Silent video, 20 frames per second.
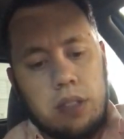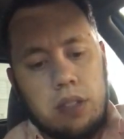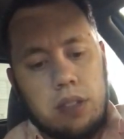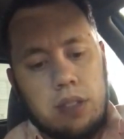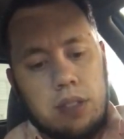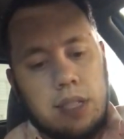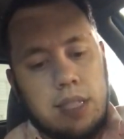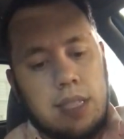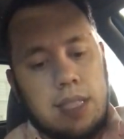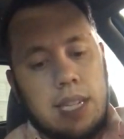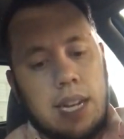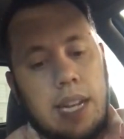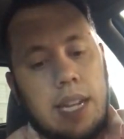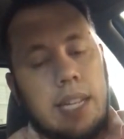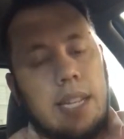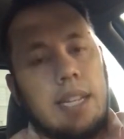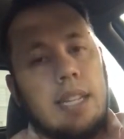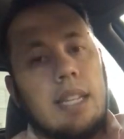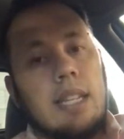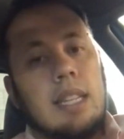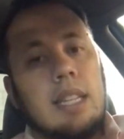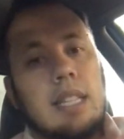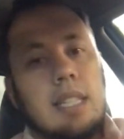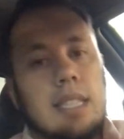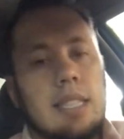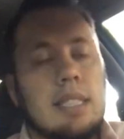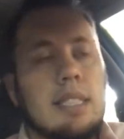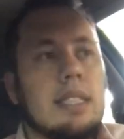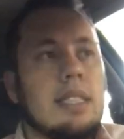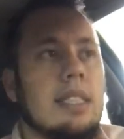Only tight end in the
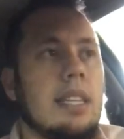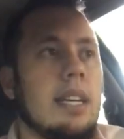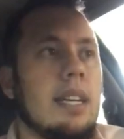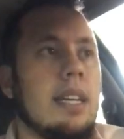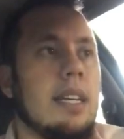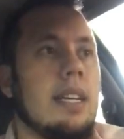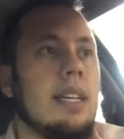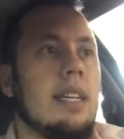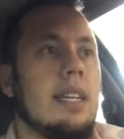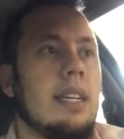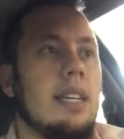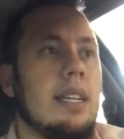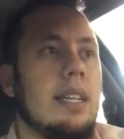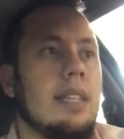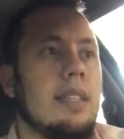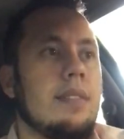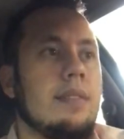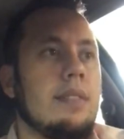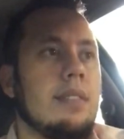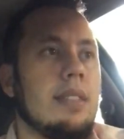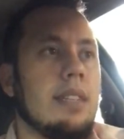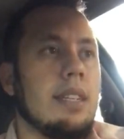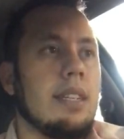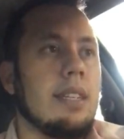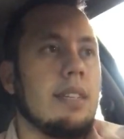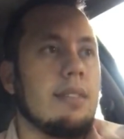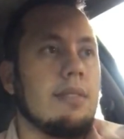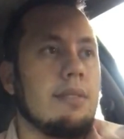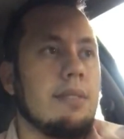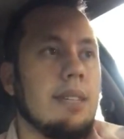list.
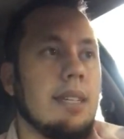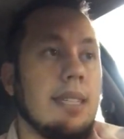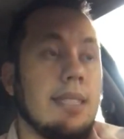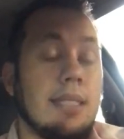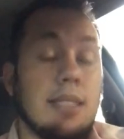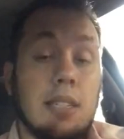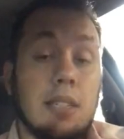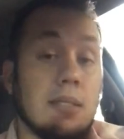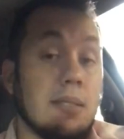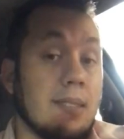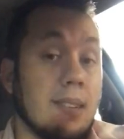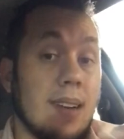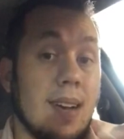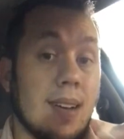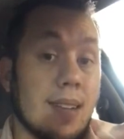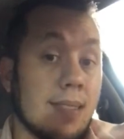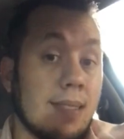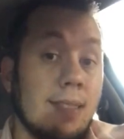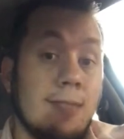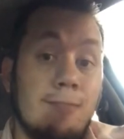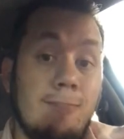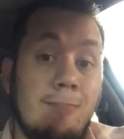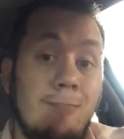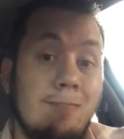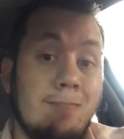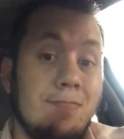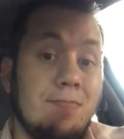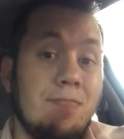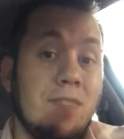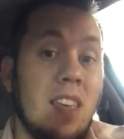He's the new Gronk.
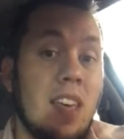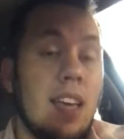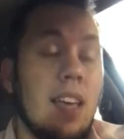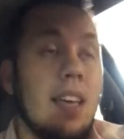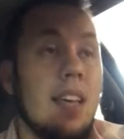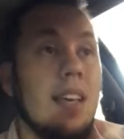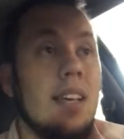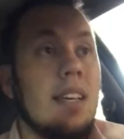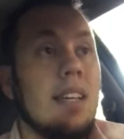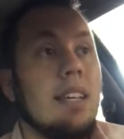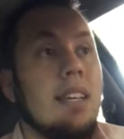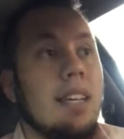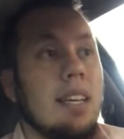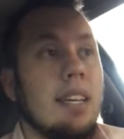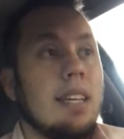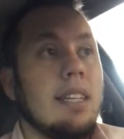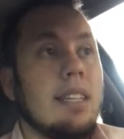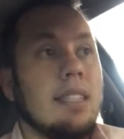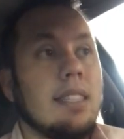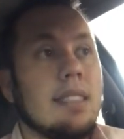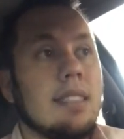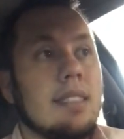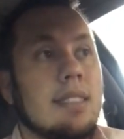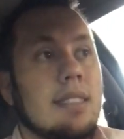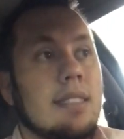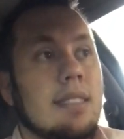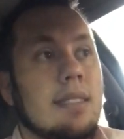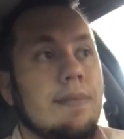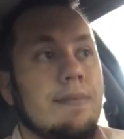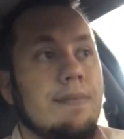
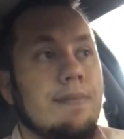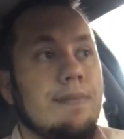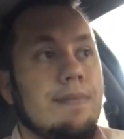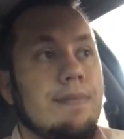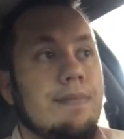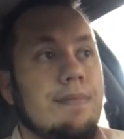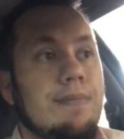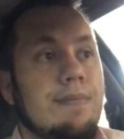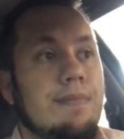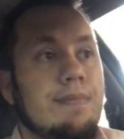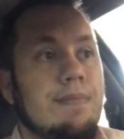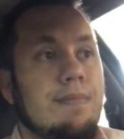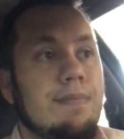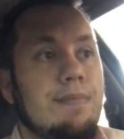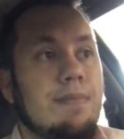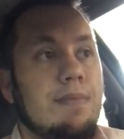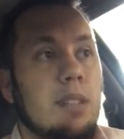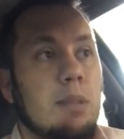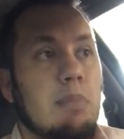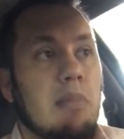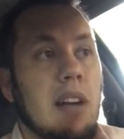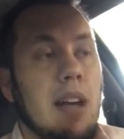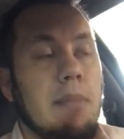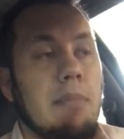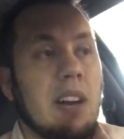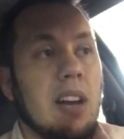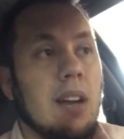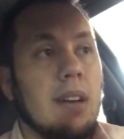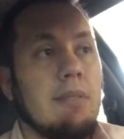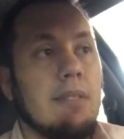He's the
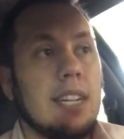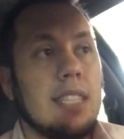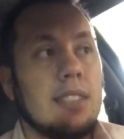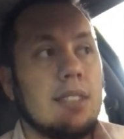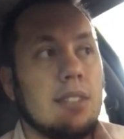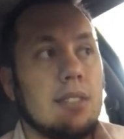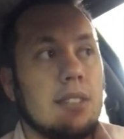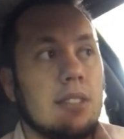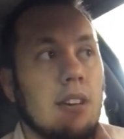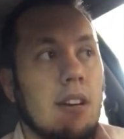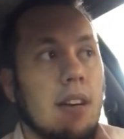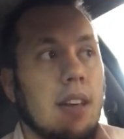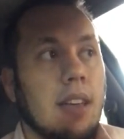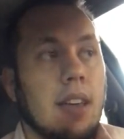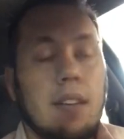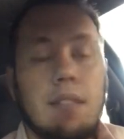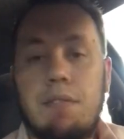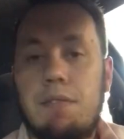primary red zone target